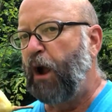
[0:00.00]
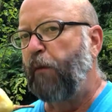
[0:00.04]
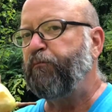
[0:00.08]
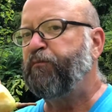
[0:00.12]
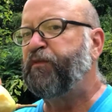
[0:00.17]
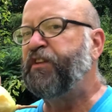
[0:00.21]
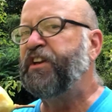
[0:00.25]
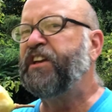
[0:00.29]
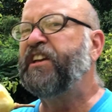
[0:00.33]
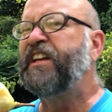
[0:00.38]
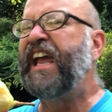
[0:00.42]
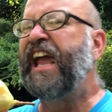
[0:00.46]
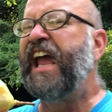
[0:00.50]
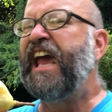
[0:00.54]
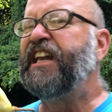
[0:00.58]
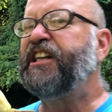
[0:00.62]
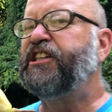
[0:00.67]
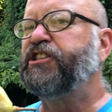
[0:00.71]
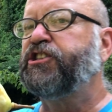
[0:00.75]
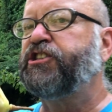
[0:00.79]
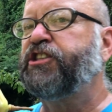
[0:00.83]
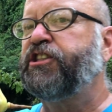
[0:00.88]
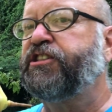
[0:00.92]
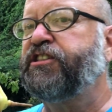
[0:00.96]
To can
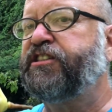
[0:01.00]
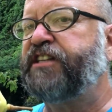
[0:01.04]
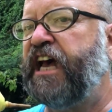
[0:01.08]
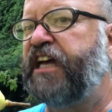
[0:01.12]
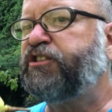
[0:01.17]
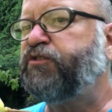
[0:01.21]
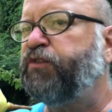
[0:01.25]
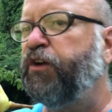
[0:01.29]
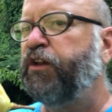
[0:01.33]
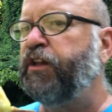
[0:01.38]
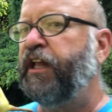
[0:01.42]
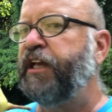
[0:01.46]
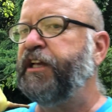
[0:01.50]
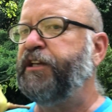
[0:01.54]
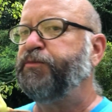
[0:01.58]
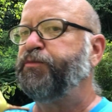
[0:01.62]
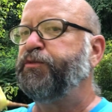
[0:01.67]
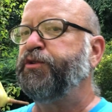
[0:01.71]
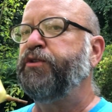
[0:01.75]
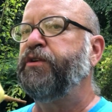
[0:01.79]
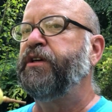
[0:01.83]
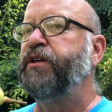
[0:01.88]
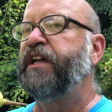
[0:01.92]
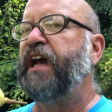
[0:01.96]
it successfully,
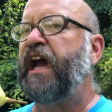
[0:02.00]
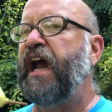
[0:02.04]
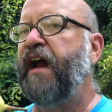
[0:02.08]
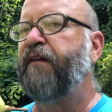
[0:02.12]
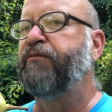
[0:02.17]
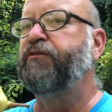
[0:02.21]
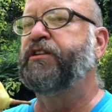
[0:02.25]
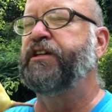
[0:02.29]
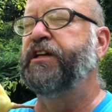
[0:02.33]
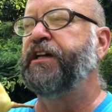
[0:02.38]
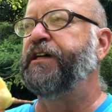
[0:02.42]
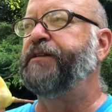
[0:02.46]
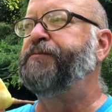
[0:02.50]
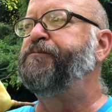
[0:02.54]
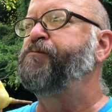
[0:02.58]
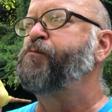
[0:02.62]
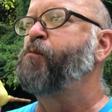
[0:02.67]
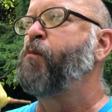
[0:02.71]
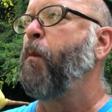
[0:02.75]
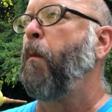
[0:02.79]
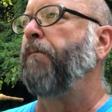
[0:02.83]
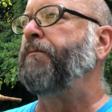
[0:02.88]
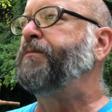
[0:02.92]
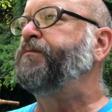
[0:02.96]
you would have to
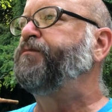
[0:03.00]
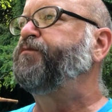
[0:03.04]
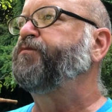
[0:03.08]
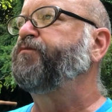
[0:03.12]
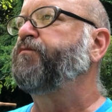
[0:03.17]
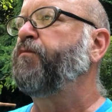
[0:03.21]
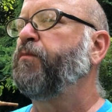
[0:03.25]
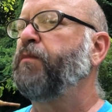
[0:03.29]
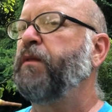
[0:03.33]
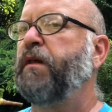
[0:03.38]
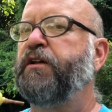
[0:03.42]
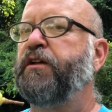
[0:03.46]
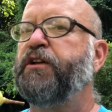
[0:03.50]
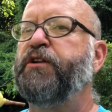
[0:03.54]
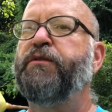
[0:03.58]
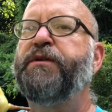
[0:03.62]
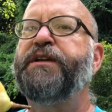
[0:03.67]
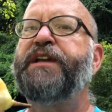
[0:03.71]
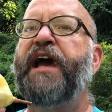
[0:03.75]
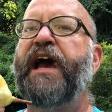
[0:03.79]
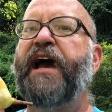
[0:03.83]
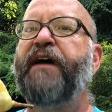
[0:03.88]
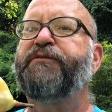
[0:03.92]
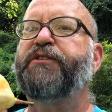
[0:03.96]

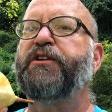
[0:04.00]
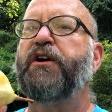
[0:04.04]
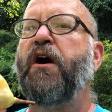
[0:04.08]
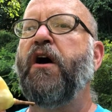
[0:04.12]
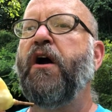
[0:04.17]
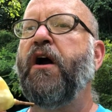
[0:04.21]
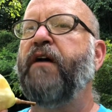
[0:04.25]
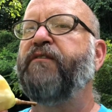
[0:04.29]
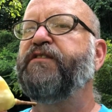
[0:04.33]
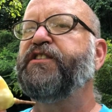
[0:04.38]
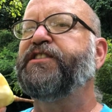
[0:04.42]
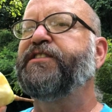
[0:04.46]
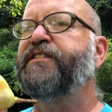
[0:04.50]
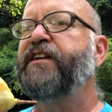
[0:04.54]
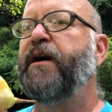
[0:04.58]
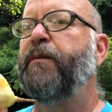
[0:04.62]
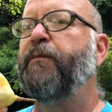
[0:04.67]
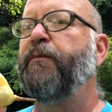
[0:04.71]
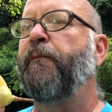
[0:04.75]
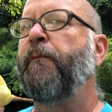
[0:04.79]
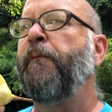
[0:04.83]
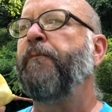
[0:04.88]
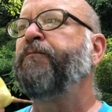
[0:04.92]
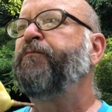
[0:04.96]
harvest
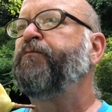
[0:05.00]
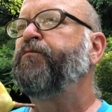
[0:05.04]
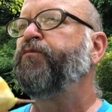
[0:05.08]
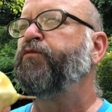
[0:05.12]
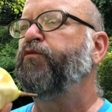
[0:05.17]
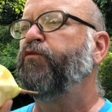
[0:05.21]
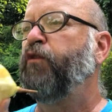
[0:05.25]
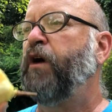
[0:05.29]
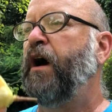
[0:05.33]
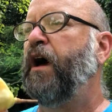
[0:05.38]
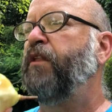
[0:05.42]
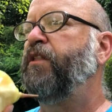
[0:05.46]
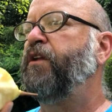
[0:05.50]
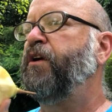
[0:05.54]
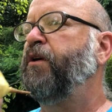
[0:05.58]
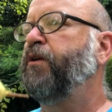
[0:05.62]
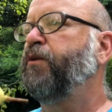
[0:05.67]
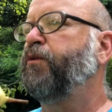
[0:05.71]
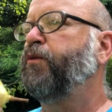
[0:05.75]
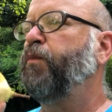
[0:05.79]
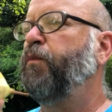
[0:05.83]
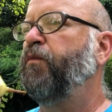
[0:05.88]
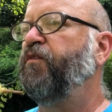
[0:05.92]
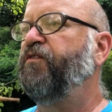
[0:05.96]
them while they're
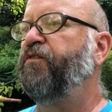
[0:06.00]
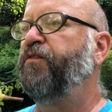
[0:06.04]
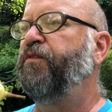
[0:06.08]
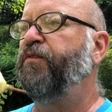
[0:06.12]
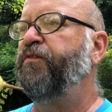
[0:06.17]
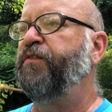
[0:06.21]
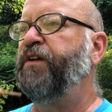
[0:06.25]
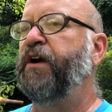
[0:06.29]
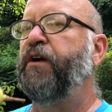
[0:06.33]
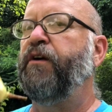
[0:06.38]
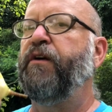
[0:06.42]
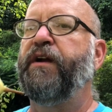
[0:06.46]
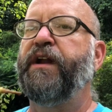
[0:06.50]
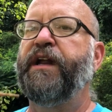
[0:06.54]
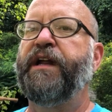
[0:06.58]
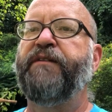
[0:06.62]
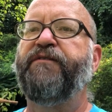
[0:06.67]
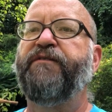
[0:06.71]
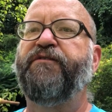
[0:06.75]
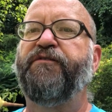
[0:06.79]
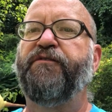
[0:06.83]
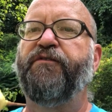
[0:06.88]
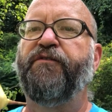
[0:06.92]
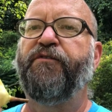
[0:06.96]
very
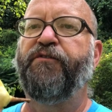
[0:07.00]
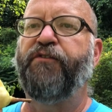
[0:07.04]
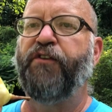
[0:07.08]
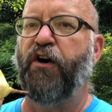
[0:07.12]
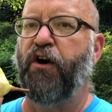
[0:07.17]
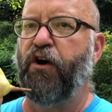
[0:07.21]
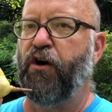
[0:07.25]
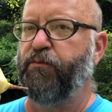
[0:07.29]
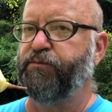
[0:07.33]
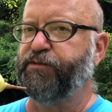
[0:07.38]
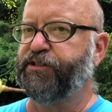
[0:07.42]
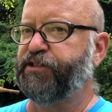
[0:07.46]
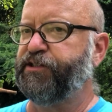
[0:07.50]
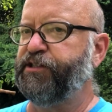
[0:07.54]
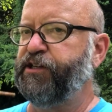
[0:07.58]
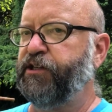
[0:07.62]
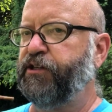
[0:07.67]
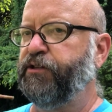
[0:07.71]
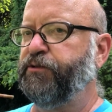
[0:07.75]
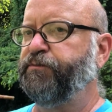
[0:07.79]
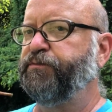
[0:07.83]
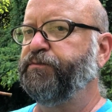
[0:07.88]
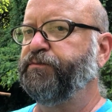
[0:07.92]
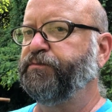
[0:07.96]
firm
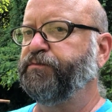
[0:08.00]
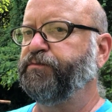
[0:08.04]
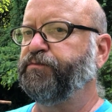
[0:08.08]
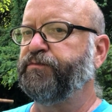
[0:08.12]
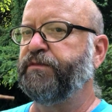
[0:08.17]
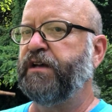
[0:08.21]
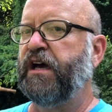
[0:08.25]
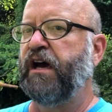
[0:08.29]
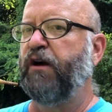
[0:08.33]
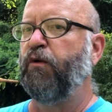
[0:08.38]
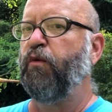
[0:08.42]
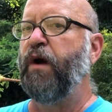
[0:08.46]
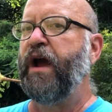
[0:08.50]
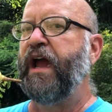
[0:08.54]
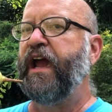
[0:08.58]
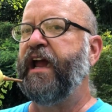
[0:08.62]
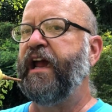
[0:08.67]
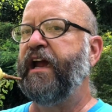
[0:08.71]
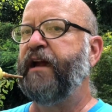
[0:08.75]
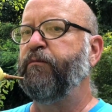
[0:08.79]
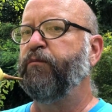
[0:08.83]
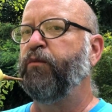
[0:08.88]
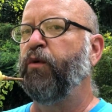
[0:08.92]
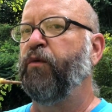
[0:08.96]
still,
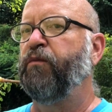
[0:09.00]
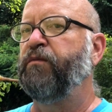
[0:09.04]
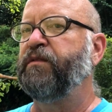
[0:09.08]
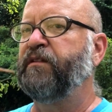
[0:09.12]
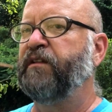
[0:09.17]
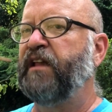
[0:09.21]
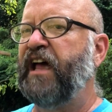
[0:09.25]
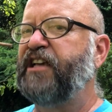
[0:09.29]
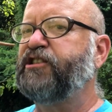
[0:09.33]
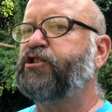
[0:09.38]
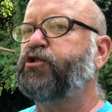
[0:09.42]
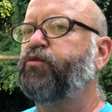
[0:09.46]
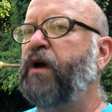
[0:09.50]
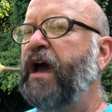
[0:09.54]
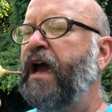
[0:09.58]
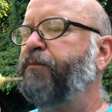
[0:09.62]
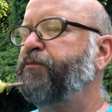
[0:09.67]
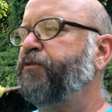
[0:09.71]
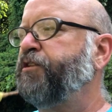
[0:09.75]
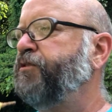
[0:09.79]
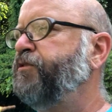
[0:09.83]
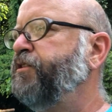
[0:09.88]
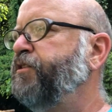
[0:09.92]
way less ripe than